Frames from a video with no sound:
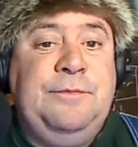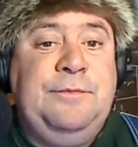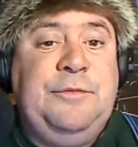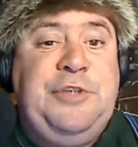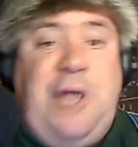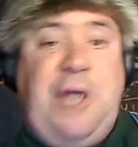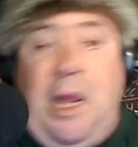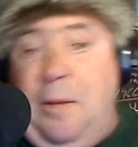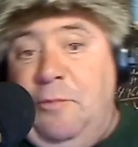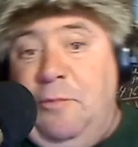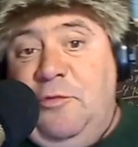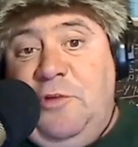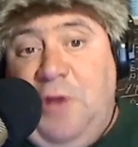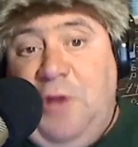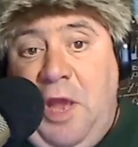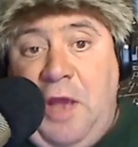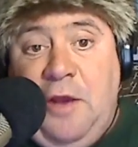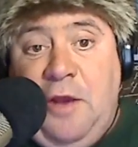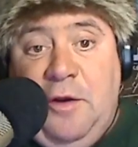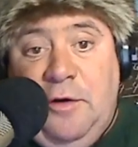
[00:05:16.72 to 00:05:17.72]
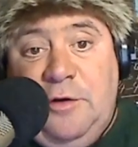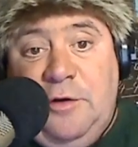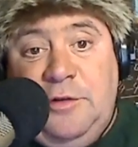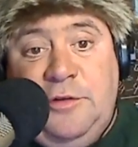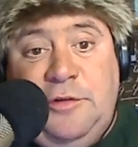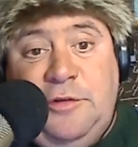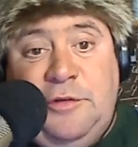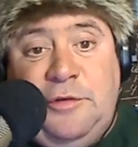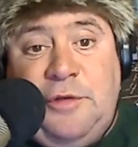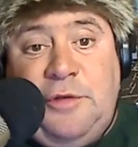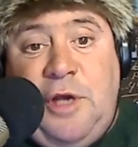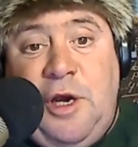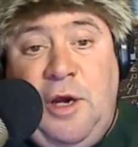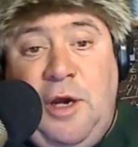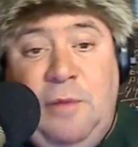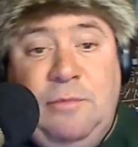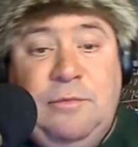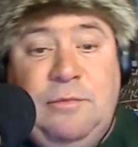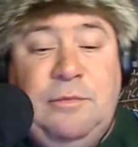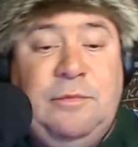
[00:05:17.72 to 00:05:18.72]
James Yeager's
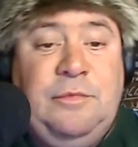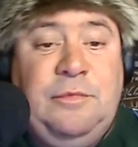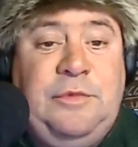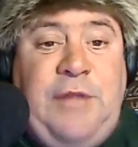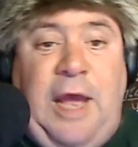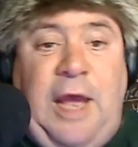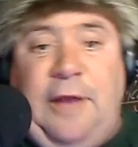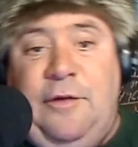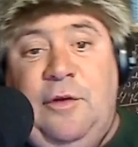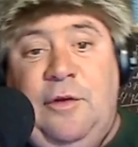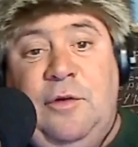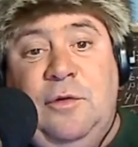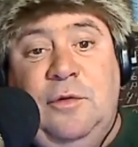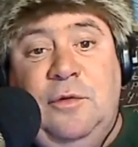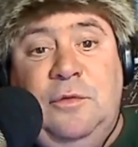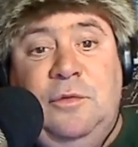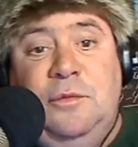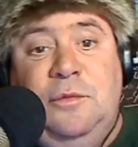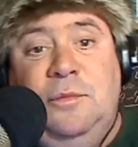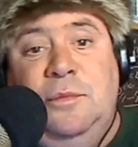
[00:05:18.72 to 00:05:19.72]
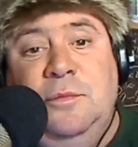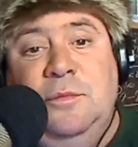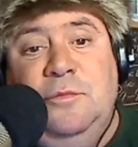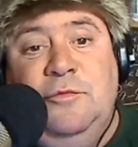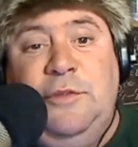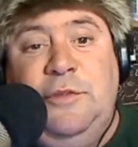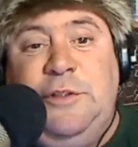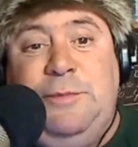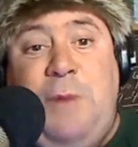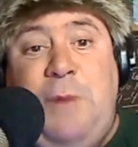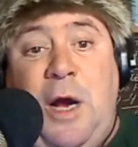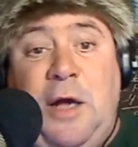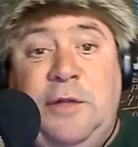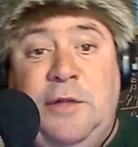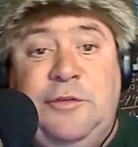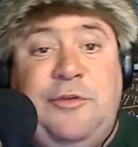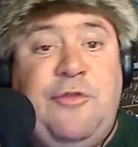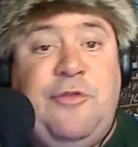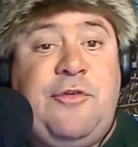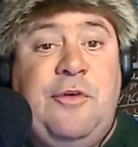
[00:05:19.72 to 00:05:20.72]
Tactical
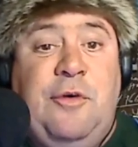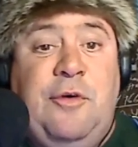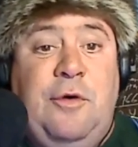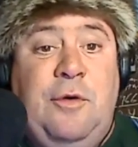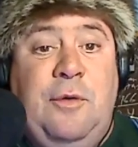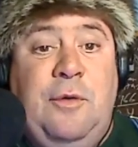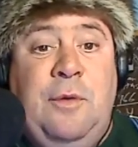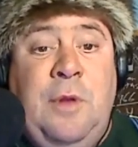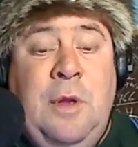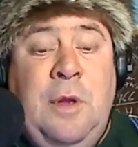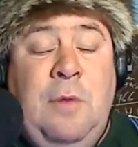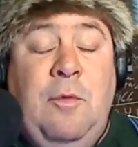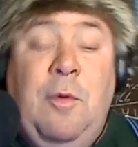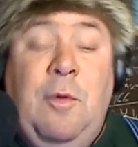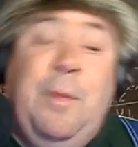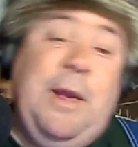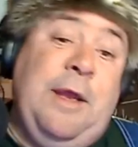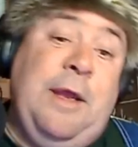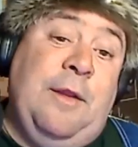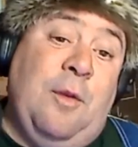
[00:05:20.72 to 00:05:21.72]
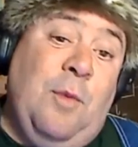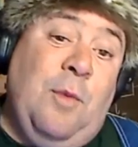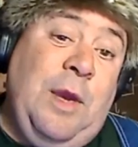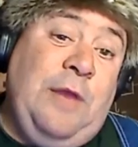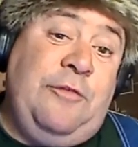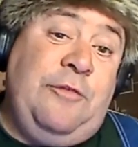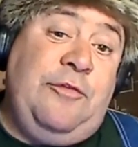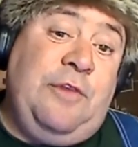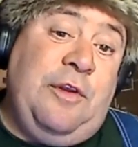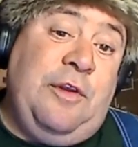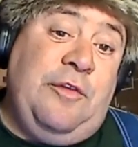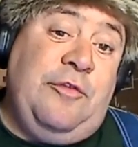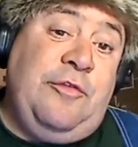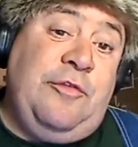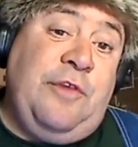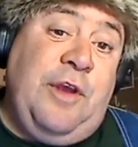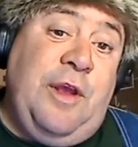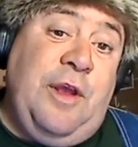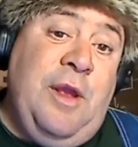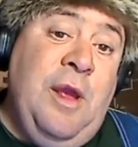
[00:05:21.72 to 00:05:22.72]
Response School will be in the West
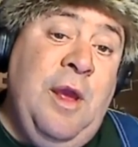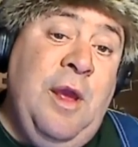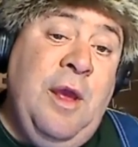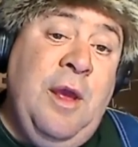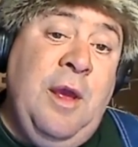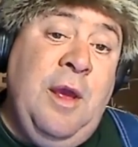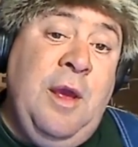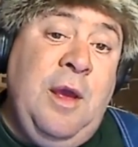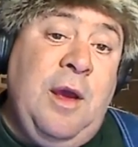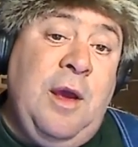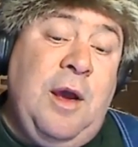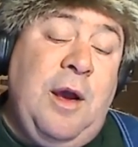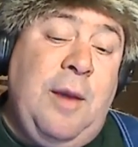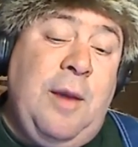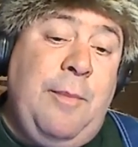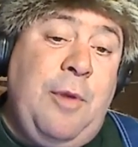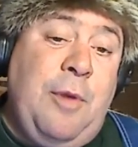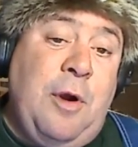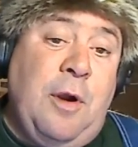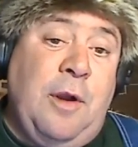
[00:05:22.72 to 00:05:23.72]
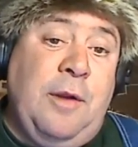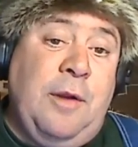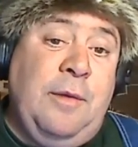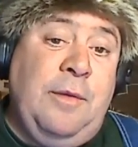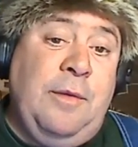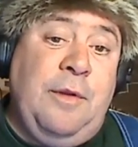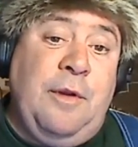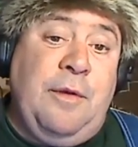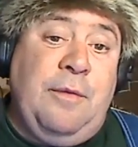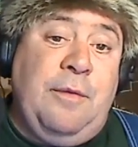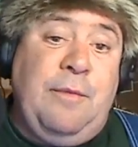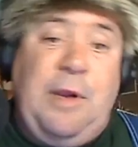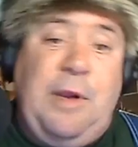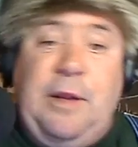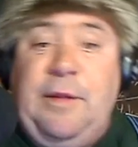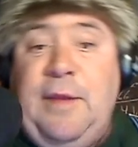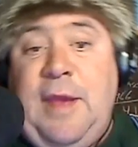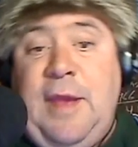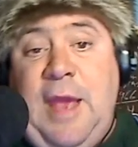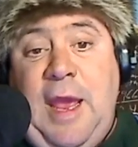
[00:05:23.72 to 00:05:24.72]
Tennessee part, you know,
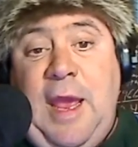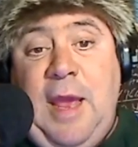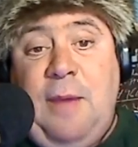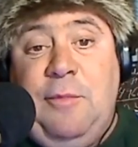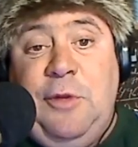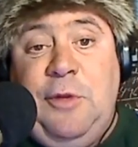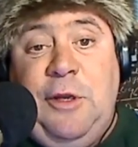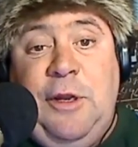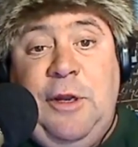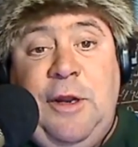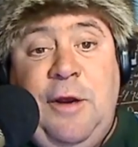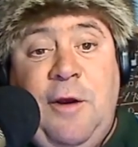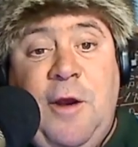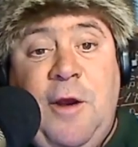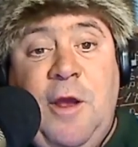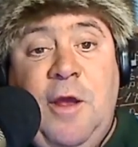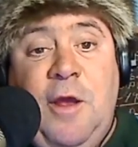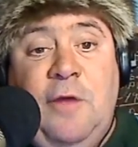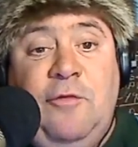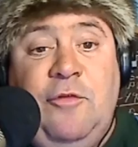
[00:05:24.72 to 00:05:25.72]
around the Camden area.